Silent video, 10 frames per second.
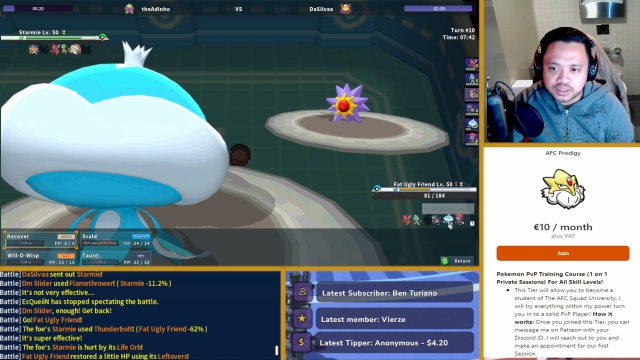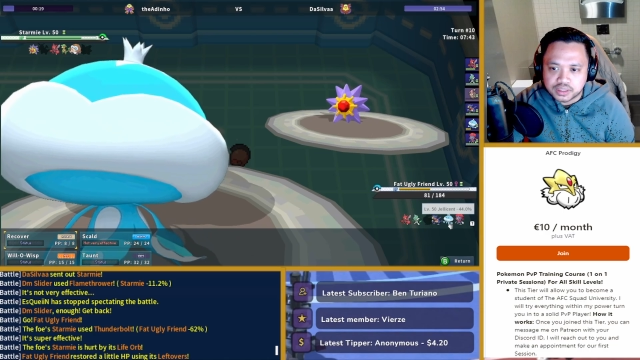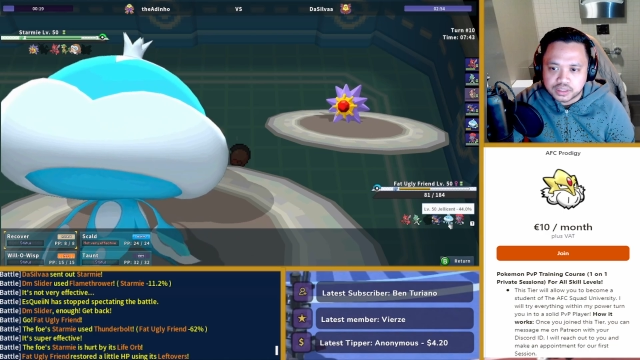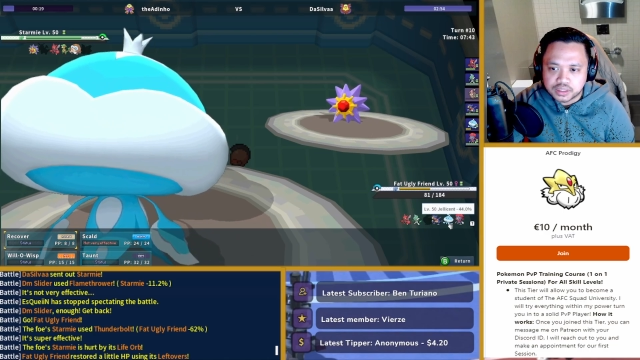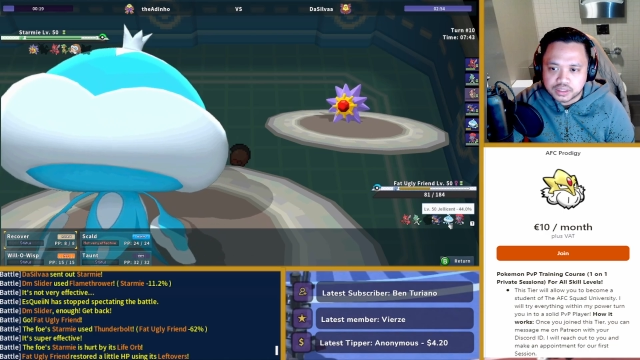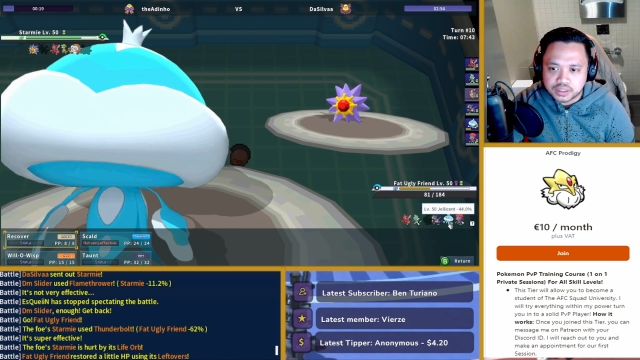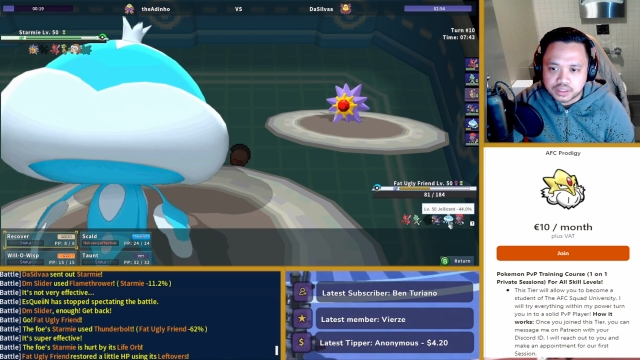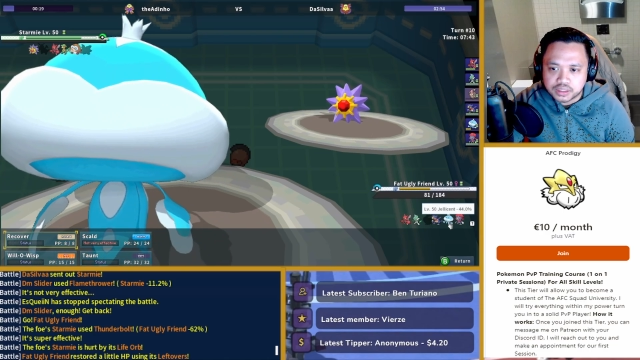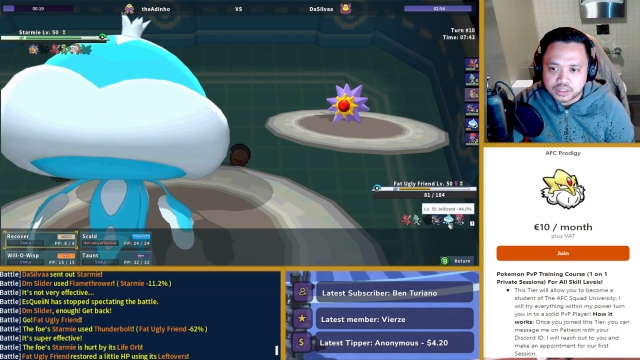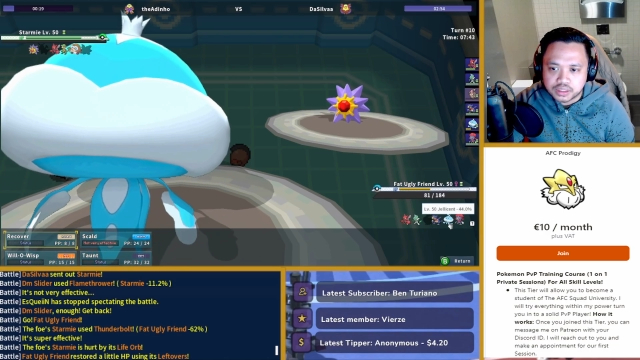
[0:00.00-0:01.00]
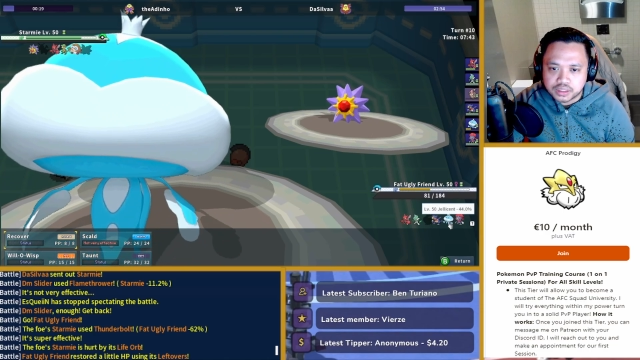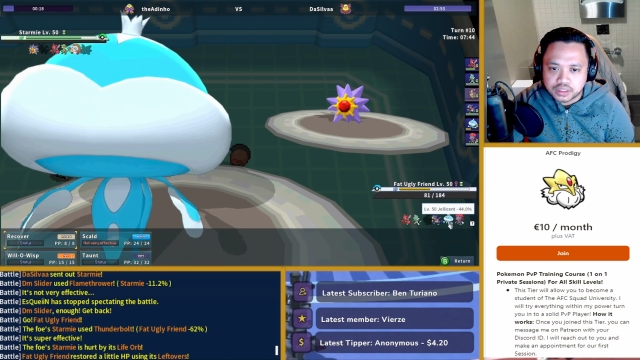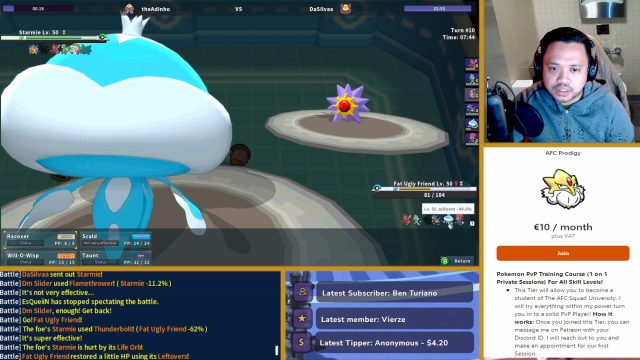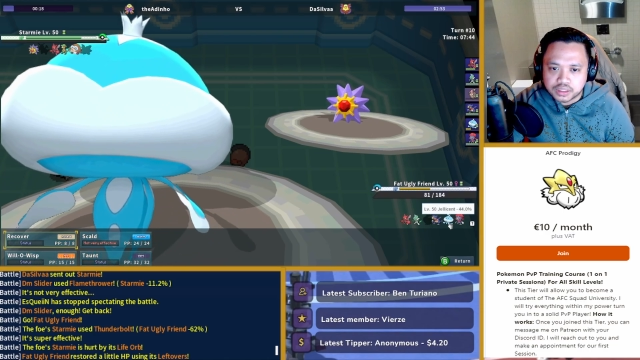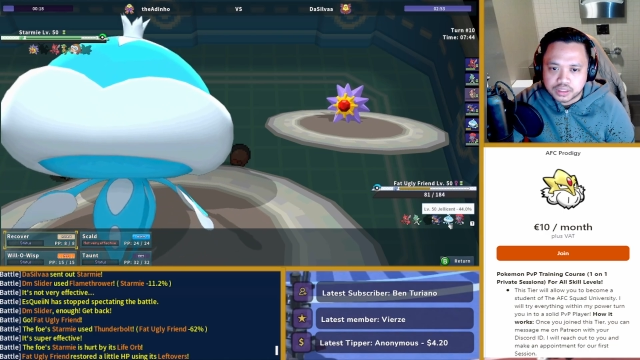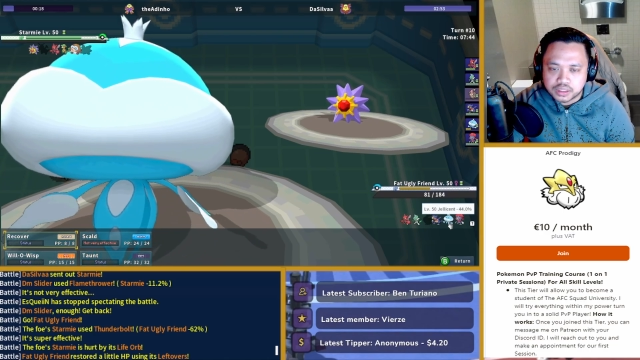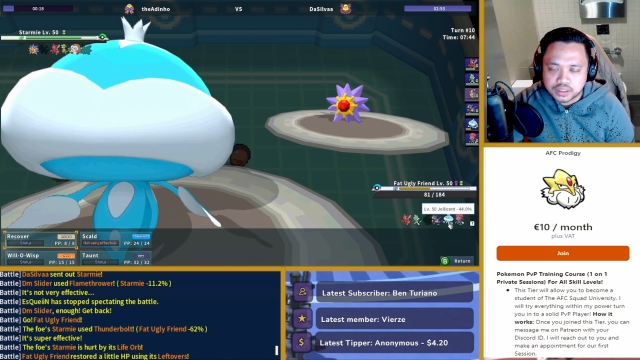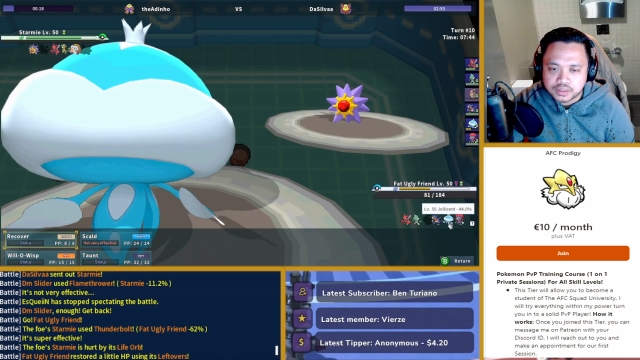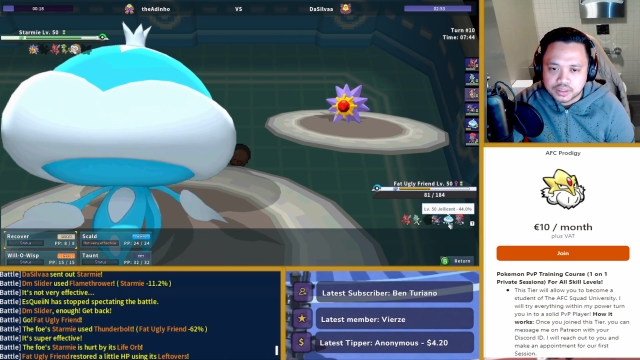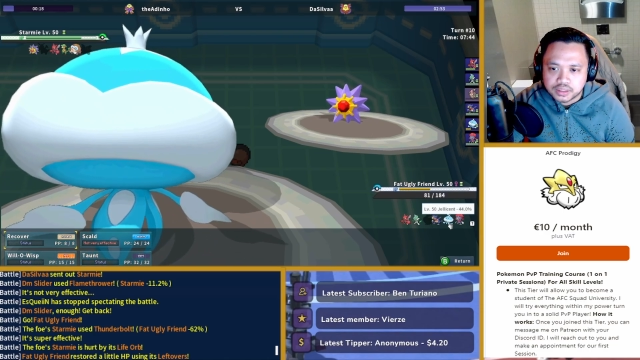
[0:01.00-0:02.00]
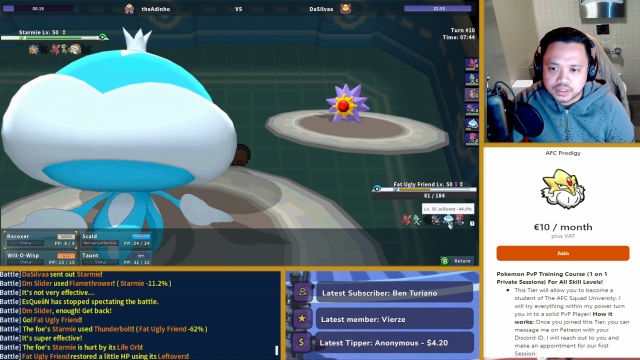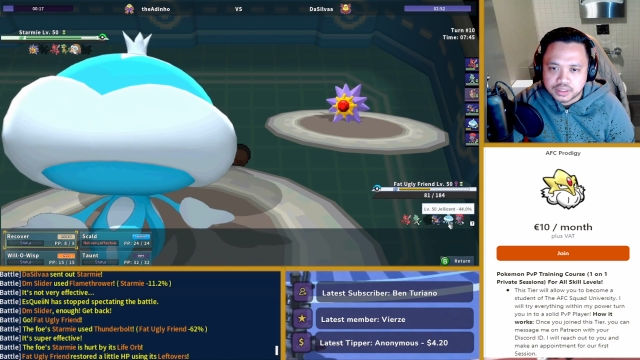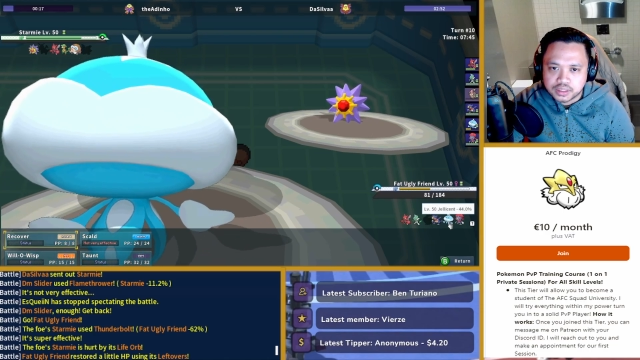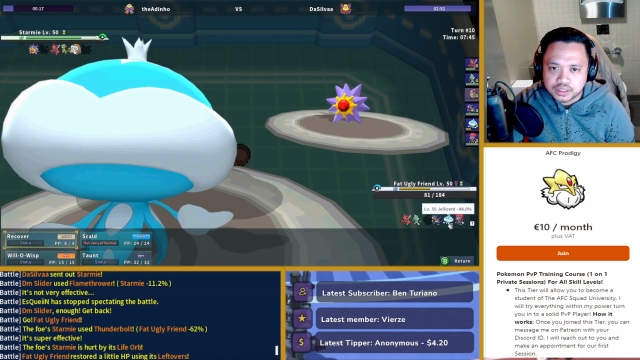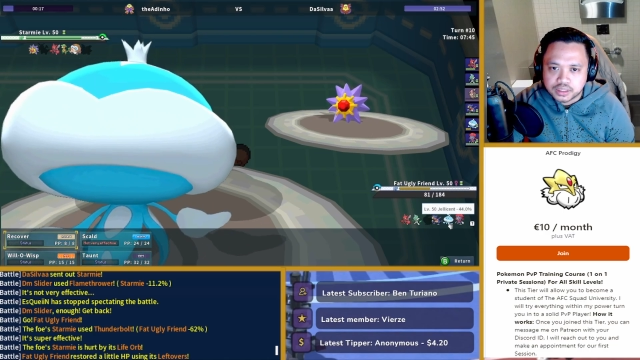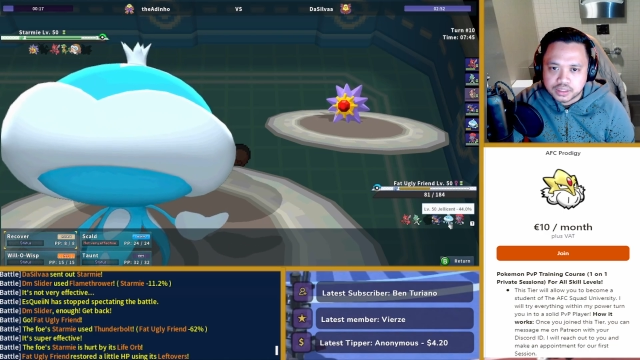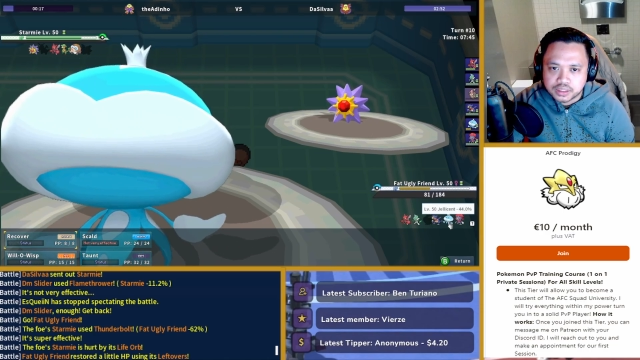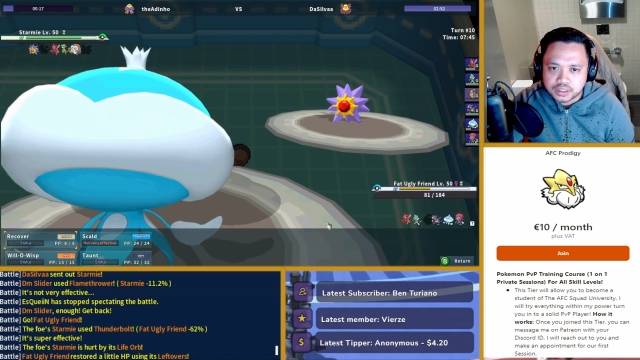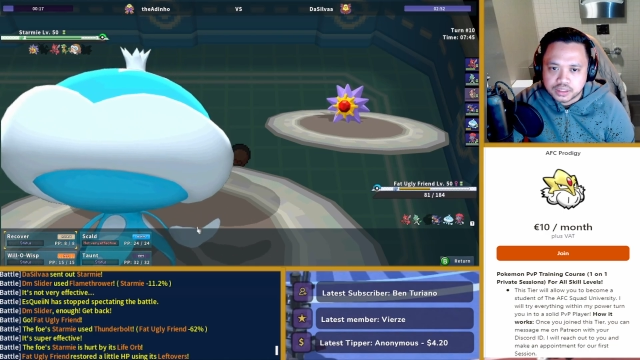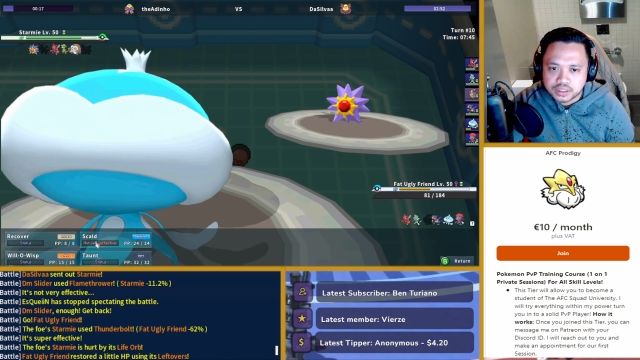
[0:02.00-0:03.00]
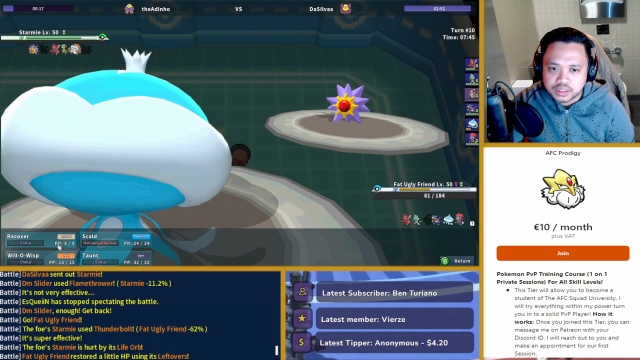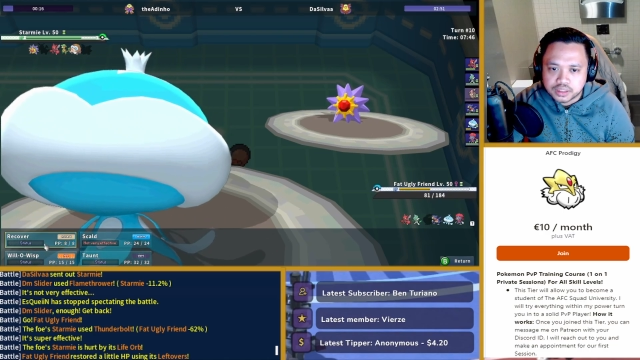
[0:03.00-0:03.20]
(silence)